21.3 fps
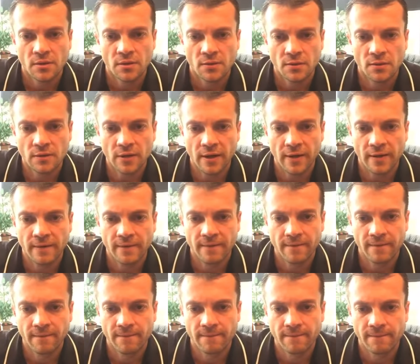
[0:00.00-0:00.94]
Okay.
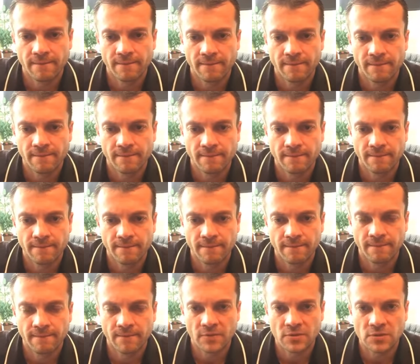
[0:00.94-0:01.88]

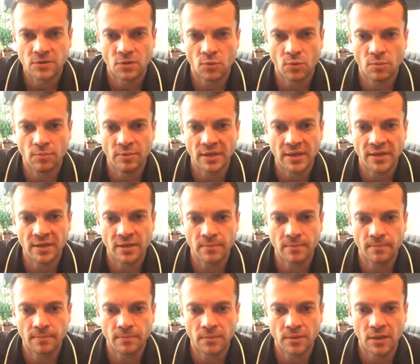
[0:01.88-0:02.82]
So we'll be
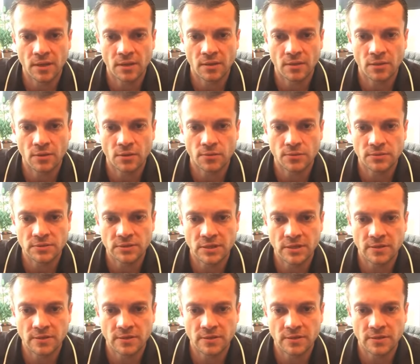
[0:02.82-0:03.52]
getting those